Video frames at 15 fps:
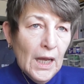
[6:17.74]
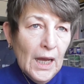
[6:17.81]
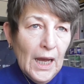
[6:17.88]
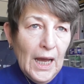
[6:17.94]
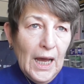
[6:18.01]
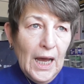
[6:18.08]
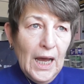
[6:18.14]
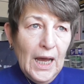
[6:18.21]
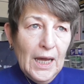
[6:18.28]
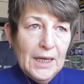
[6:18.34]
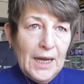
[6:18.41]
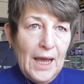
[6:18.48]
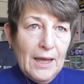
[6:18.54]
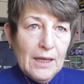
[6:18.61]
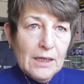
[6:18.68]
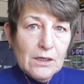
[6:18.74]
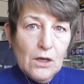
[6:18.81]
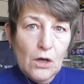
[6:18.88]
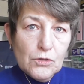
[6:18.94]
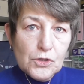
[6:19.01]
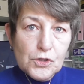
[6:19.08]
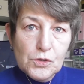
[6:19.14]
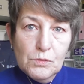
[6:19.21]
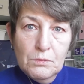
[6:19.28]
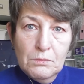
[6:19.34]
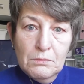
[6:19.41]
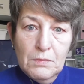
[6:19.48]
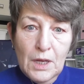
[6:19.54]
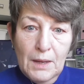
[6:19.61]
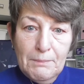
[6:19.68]
And I got
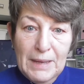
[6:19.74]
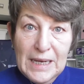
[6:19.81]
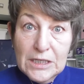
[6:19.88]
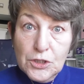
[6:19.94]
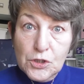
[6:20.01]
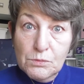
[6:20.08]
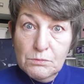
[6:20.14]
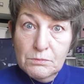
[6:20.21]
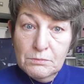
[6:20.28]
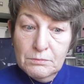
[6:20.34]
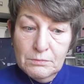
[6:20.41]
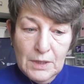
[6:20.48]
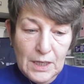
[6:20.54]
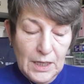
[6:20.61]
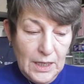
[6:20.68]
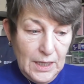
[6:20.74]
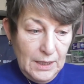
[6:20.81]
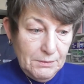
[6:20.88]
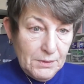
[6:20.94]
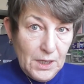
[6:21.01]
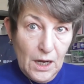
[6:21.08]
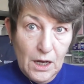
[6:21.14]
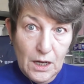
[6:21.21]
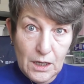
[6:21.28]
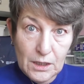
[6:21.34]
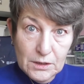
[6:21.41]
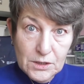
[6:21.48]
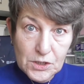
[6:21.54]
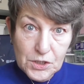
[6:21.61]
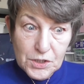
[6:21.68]
some, I made some
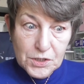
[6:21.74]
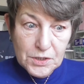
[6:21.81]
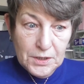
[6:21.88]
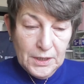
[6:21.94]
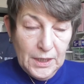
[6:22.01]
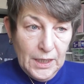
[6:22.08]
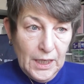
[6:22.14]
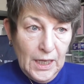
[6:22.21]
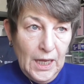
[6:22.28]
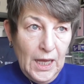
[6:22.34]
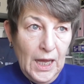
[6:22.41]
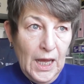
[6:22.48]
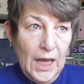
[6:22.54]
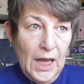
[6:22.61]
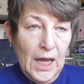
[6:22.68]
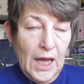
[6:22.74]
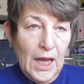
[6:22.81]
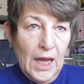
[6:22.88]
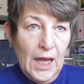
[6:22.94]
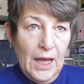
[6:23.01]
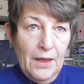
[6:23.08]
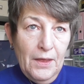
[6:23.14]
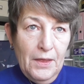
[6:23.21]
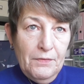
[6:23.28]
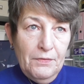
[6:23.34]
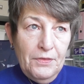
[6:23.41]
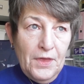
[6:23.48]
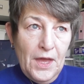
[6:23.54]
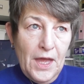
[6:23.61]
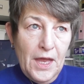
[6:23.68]
cards.
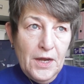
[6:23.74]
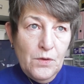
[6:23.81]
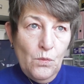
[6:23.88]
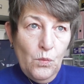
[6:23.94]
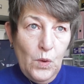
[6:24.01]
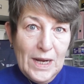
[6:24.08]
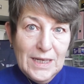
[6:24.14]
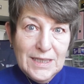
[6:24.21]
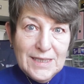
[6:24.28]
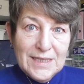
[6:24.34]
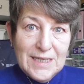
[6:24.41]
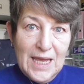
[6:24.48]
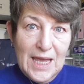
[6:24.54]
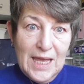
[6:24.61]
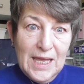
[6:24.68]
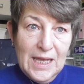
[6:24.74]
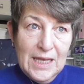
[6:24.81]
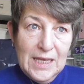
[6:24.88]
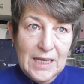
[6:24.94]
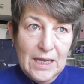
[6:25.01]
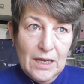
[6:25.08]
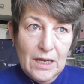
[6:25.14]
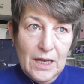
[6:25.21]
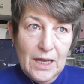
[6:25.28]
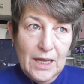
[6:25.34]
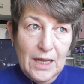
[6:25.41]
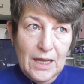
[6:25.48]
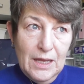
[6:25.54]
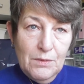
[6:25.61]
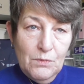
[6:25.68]
And then Wednesday,
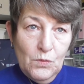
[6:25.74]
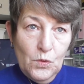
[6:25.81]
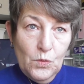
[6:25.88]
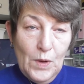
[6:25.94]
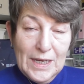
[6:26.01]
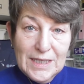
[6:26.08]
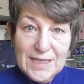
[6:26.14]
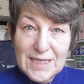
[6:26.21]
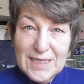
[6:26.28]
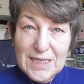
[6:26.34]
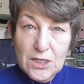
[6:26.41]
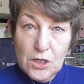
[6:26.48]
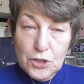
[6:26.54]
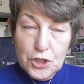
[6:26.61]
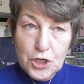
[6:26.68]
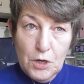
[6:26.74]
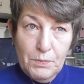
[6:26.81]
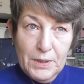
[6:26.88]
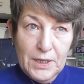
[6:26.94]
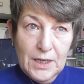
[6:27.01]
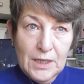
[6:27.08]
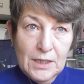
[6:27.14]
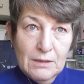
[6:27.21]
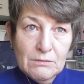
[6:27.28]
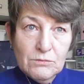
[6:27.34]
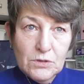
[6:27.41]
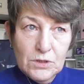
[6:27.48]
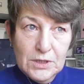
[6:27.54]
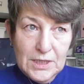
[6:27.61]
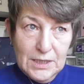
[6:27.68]
we went and did our shopping,
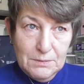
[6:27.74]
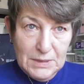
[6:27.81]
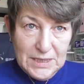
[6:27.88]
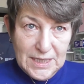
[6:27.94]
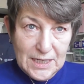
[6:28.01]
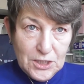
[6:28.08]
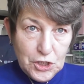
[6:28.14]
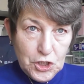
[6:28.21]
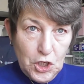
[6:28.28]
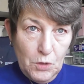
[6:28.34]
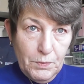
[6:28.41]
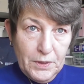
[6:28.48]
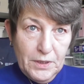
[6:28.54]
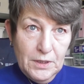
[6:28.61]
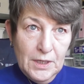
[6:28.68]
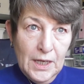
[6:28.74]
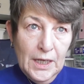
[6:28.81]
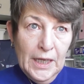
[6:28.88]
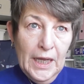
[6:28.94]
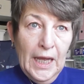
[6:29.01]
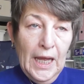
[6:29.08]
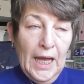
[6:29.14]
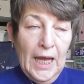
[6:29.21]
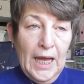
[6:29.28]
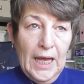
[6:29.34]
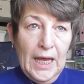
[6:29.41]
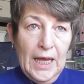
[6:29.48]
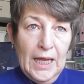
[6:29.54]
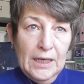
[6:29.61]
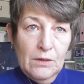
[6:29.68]
did my dad's shopping,
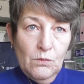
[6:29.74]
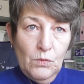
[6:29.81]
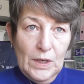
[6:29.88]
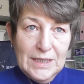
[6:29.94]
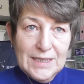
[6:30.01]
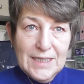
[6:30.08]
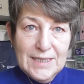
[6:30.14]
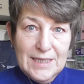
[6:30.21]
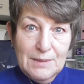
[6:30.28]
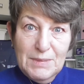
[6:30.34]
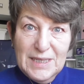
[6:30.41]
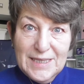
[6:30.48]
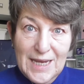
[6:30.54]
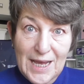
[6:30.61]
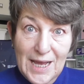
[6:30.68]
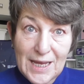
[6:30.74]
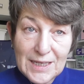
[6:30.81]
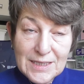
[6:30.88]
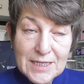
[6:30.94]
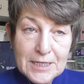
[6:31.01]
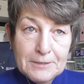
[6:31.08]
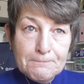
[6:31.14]
and went to see my dad.